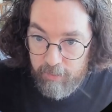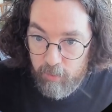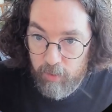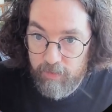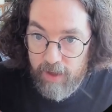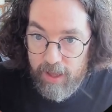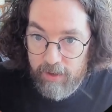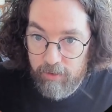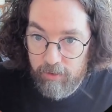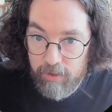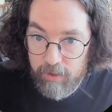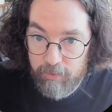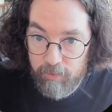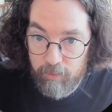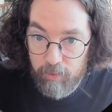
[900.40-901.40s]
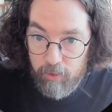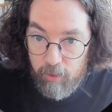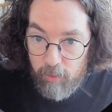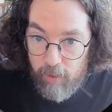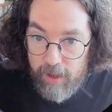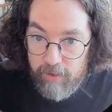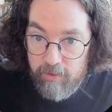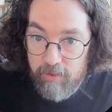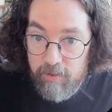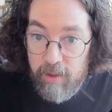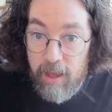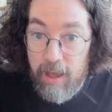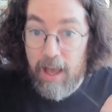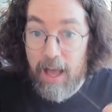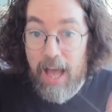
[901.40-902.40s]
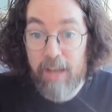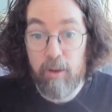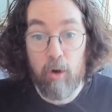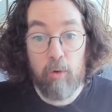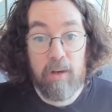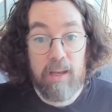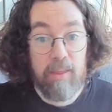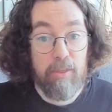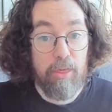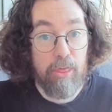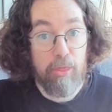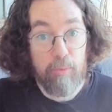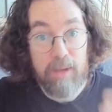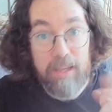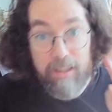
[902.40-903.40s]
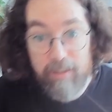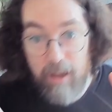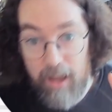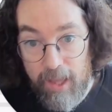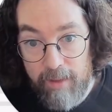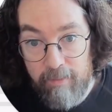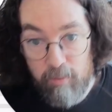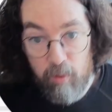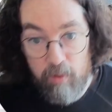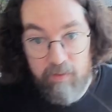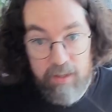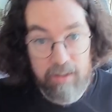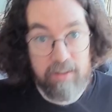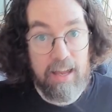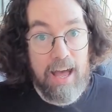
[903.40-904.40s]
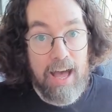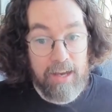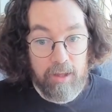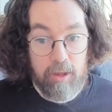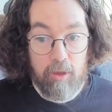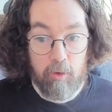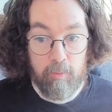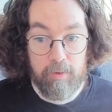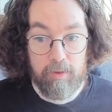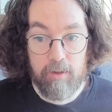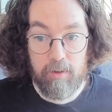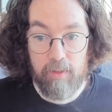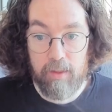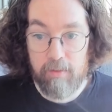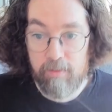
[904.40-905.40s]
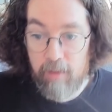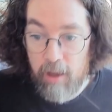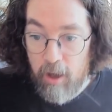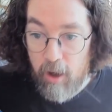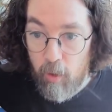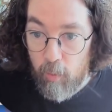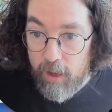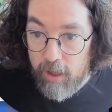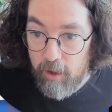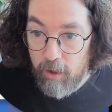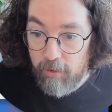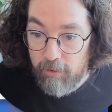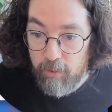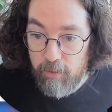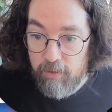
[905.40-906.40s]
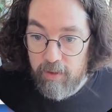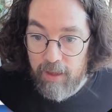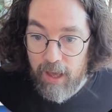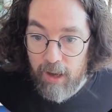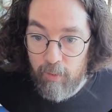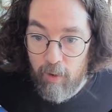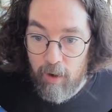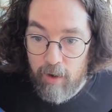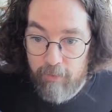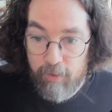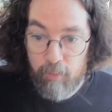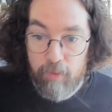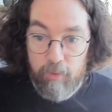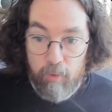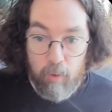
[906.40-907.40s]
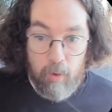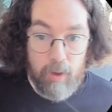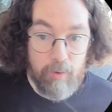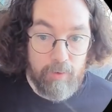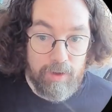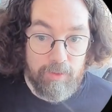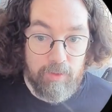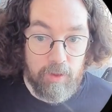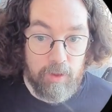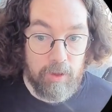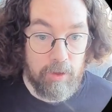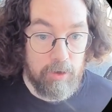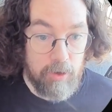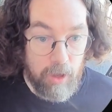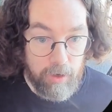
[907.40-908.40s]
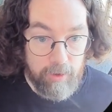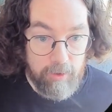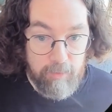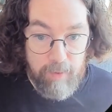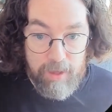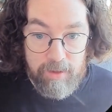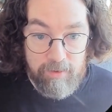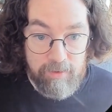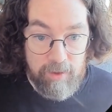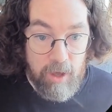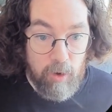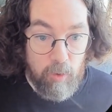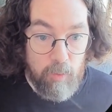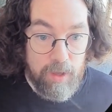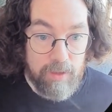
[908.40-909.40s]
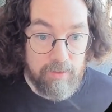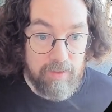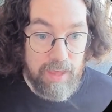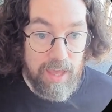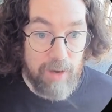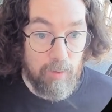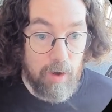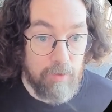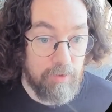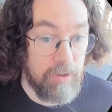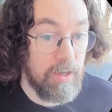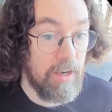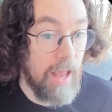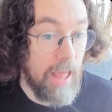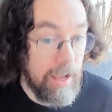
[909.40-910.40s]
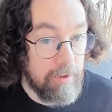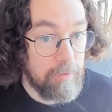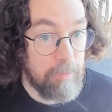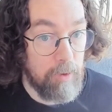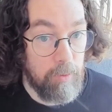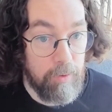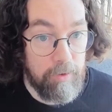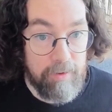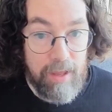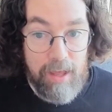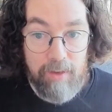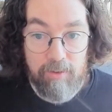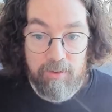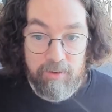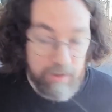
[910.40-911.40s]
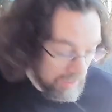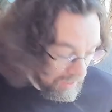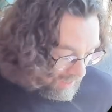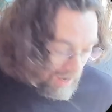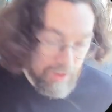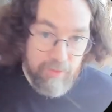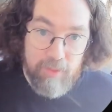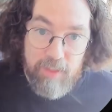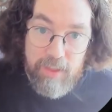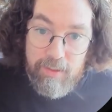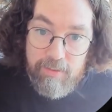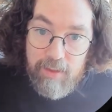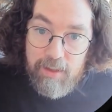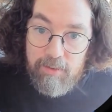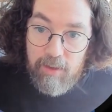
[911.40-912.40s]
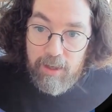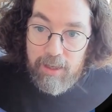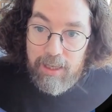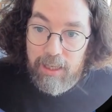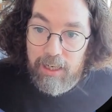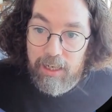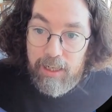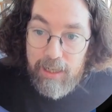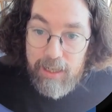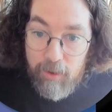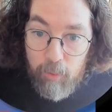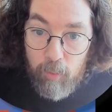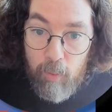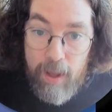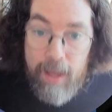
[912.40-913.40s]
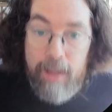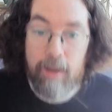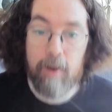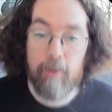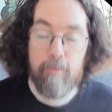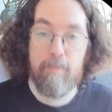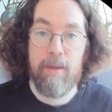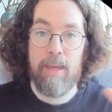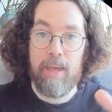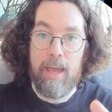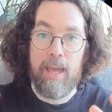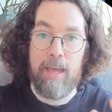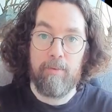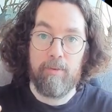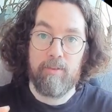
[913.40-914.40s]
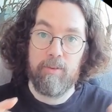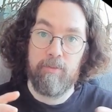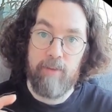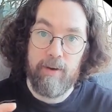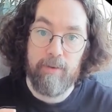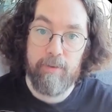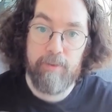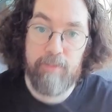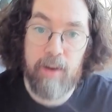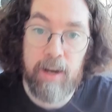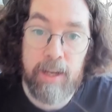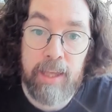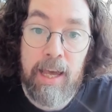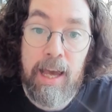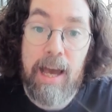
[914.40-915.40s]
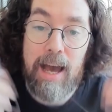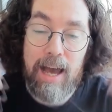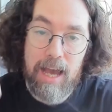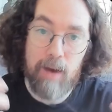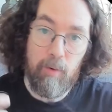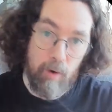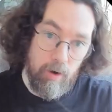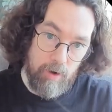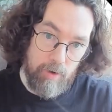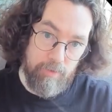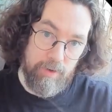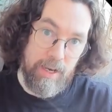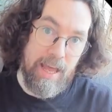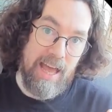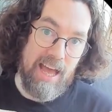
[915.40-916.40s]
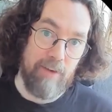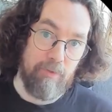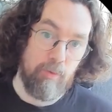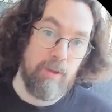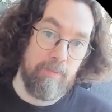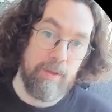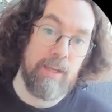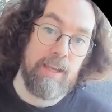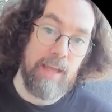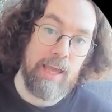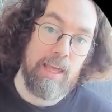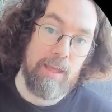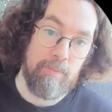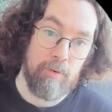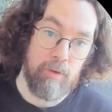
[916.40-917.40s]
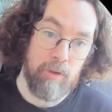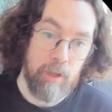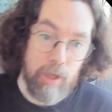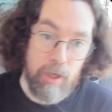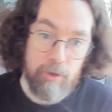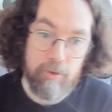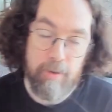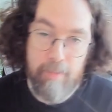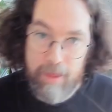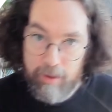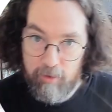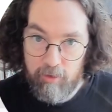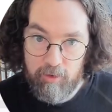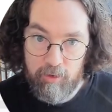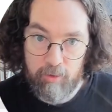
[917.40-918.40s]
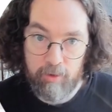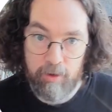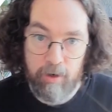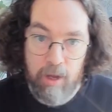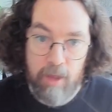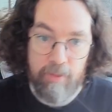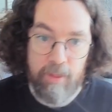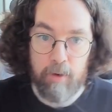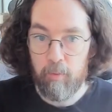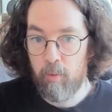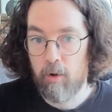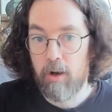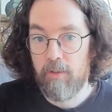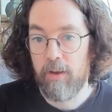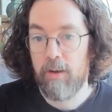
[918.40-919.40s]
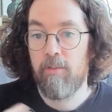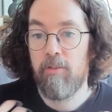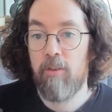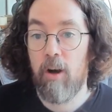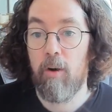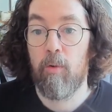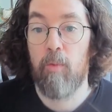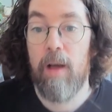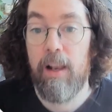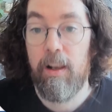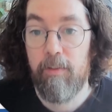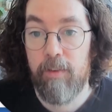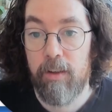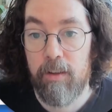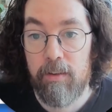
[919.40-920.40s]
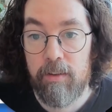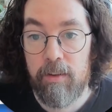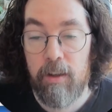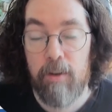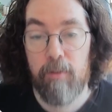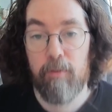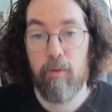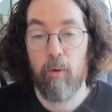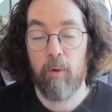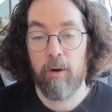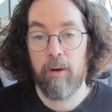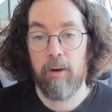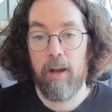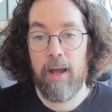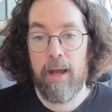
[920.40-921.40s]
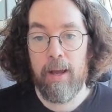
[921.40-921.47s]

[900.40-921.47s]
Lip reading: we've handled different requests, and only 3 times we've needed to add a human to this. We can also see how often we've queried the knowledge base. We can see how often an expert was asked, and this is a clear way of being able to verify how often have we been able to make sure that work that is not relevant for